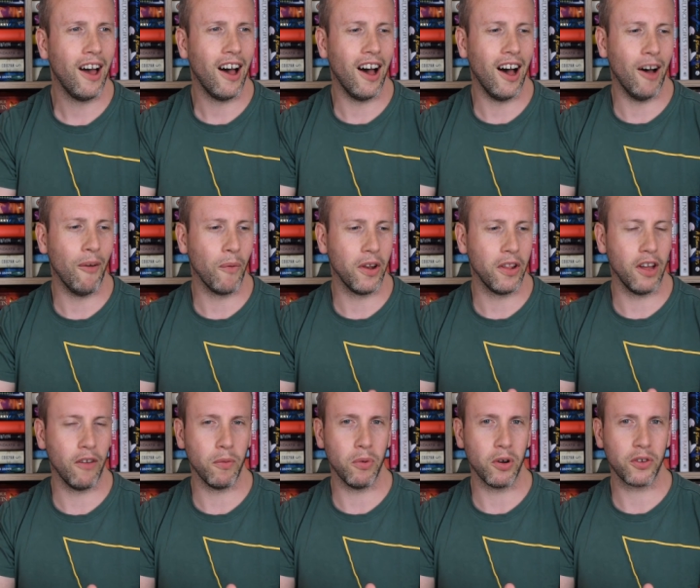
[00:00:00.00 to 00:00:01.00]
um, one of the
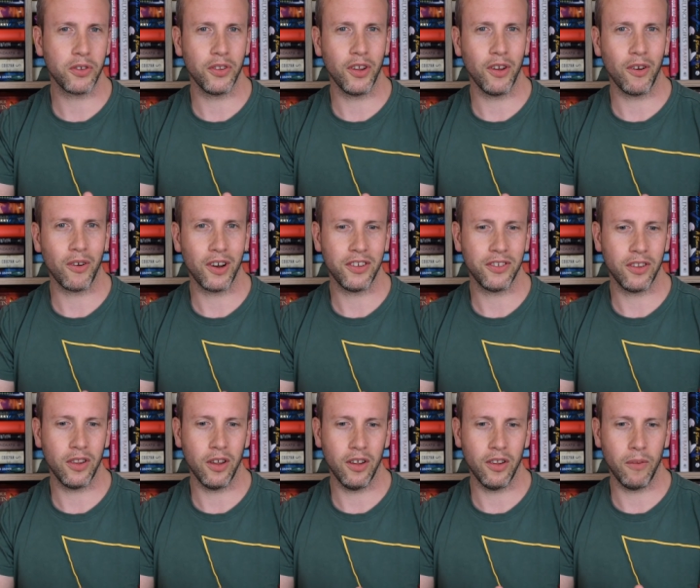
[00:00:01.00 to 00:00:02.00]
other books on the long list
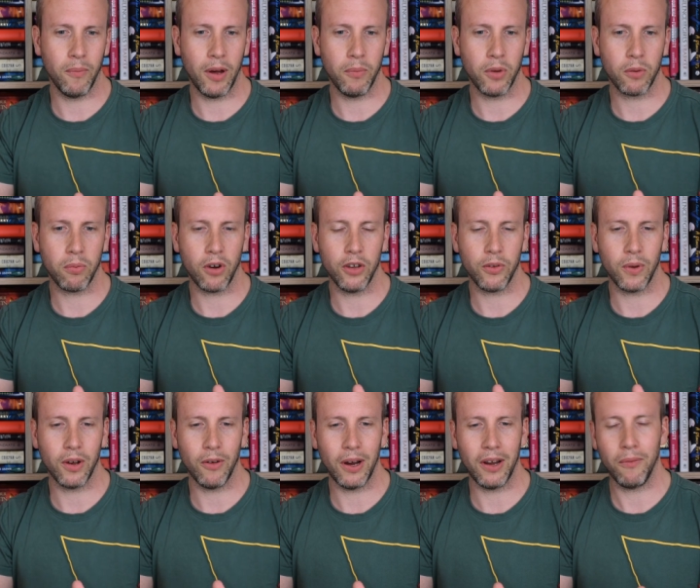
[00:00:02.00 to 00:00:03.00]
and the, the Man Booker Prize
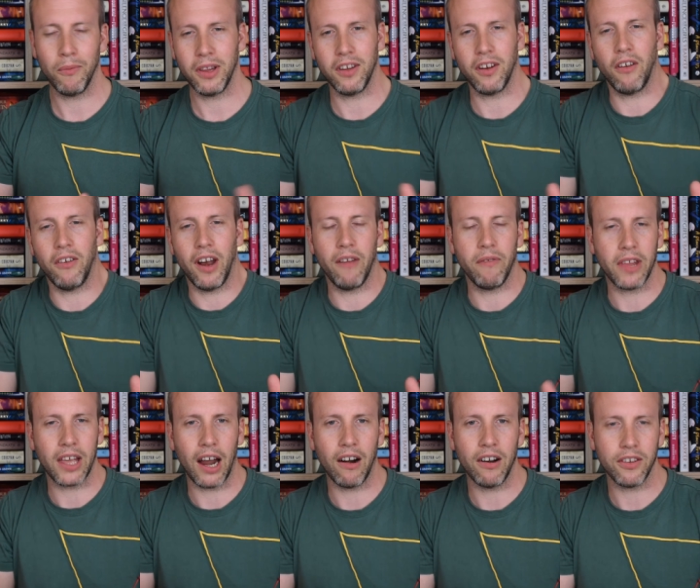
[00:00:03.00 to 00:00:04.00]
winner, where, where they don't name the
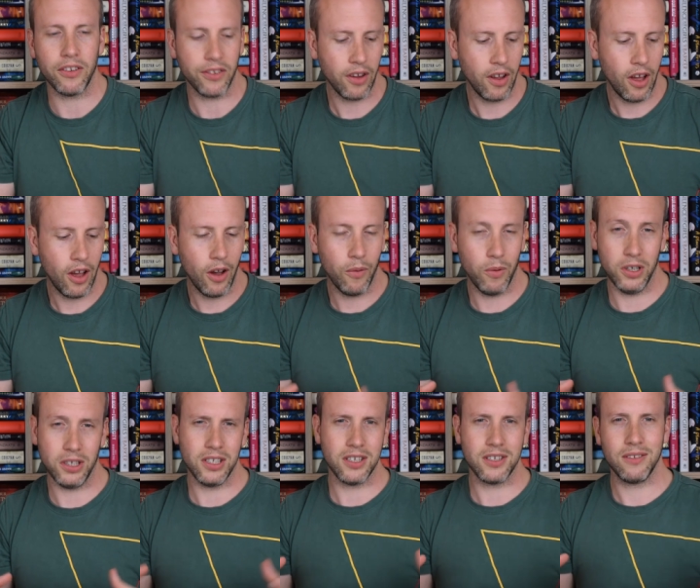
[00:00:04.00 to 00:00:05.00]
characters,
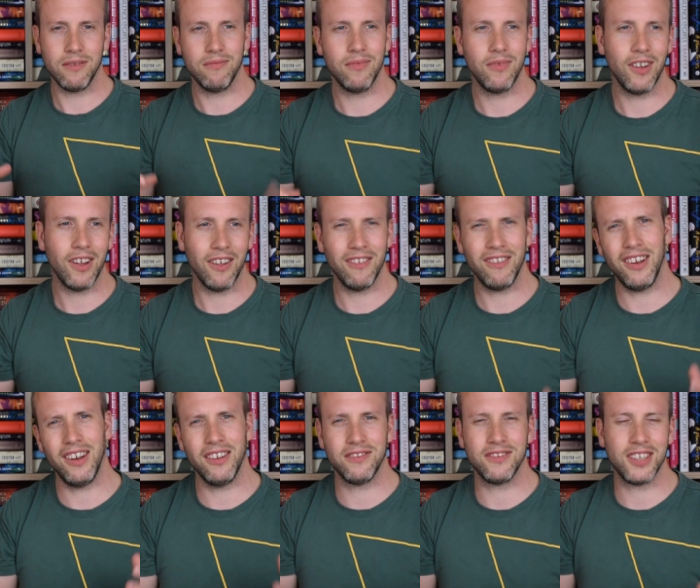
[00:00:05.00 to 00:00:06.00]
which is
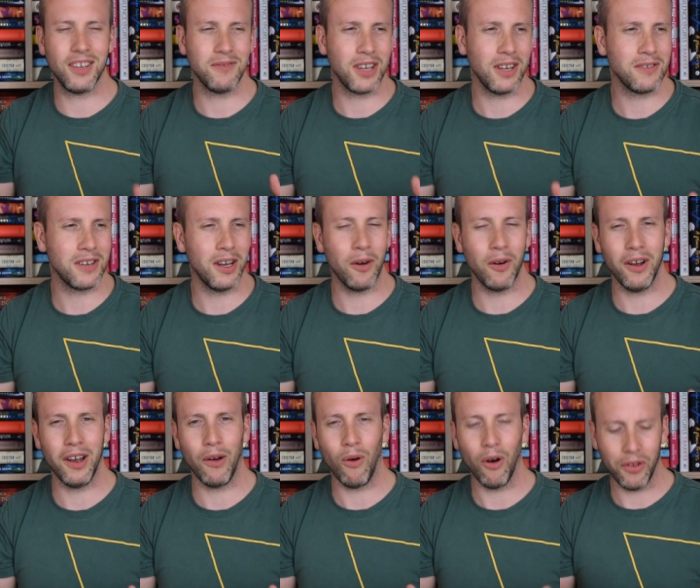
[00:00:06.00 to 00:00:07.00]
uh, sometimes a little a
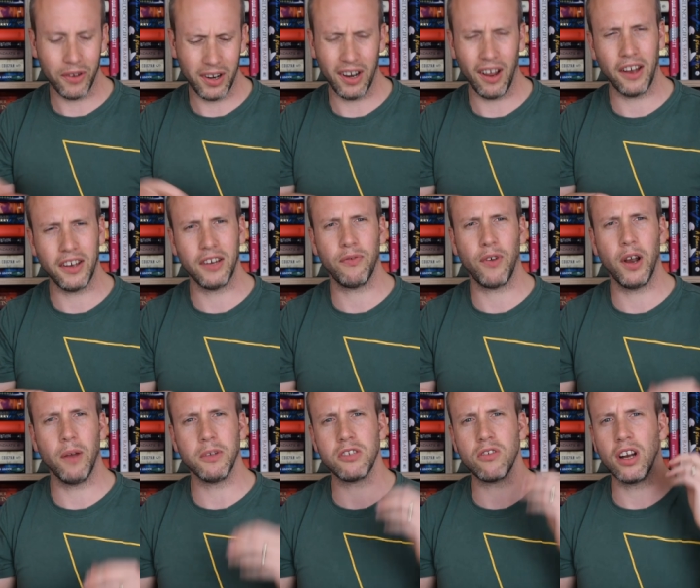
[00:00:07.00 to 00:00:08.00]
little odd, and I did find it
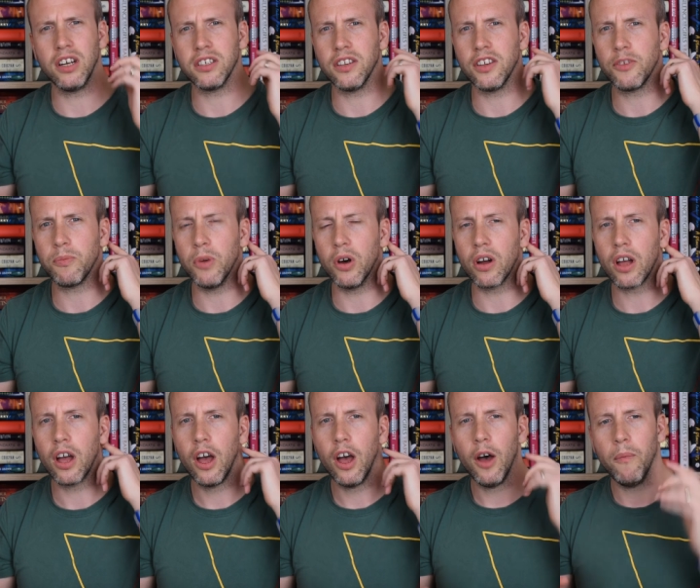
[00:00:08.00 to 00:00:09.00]
a bit strange in this book.
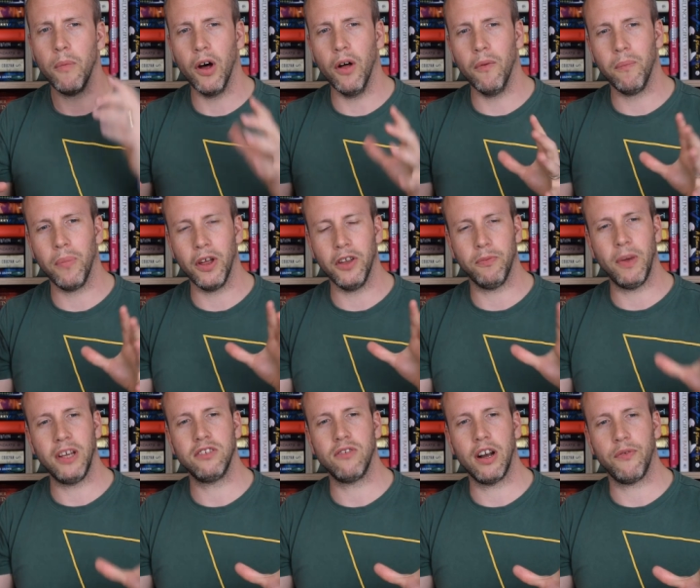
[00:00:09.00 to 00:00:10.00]
But but it's
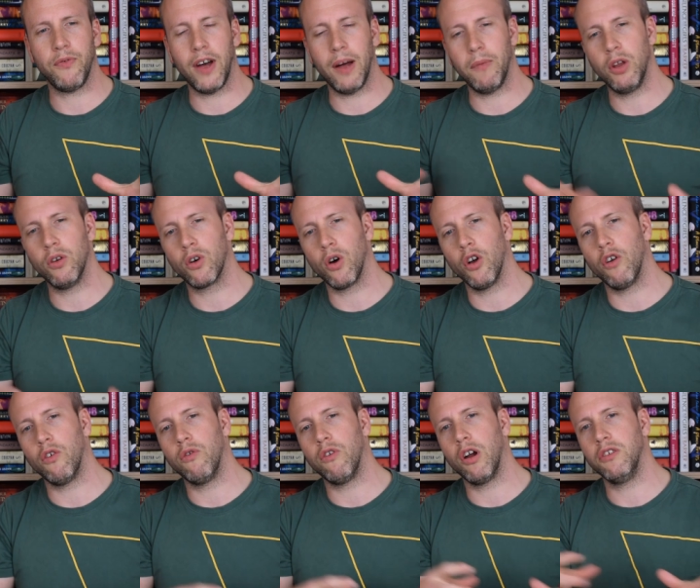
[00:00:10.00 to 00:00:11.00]
based around a family who go on a
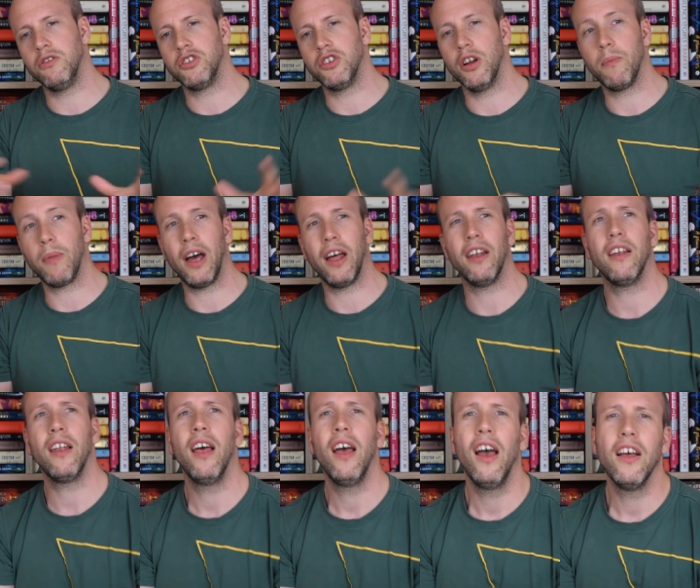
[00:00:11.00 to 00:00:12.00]
road trip,
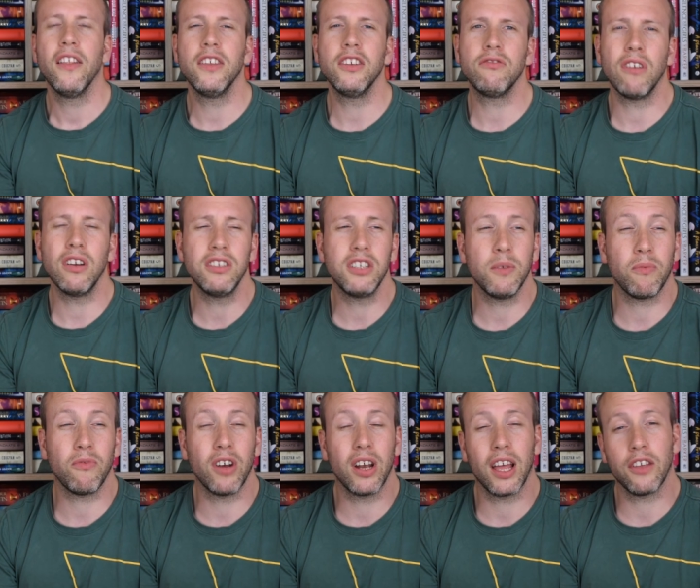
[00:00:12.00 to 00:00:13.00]
and this road trip
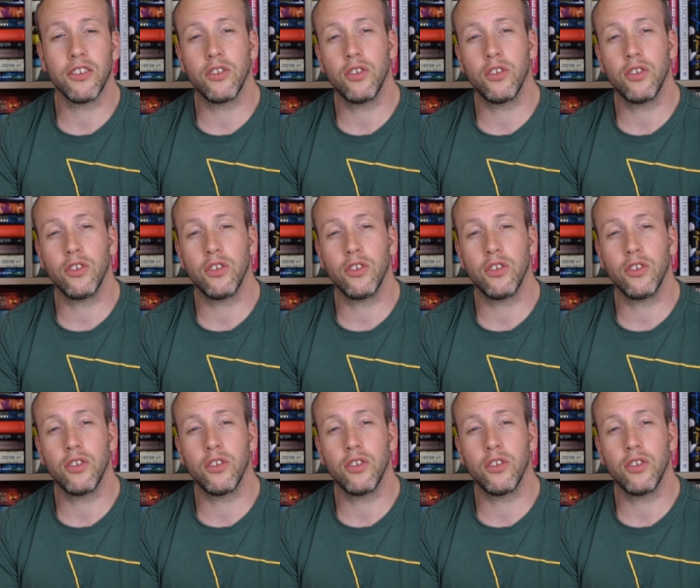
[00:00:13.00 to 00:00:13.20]
really has